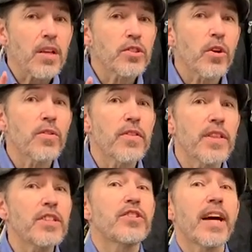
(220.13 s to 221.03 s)
So
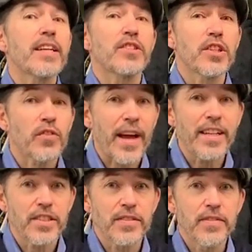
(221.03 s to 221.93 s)
these jackets are
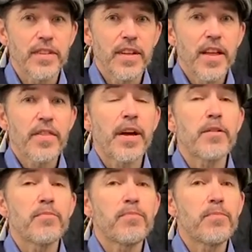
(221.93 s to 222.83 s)
great.
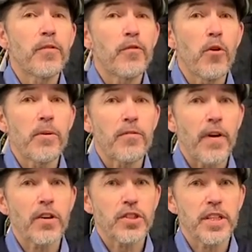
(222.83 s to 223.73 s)
They perform a
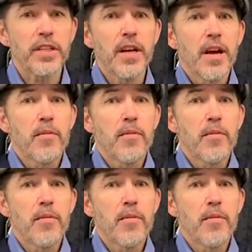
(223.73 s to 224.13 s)
function,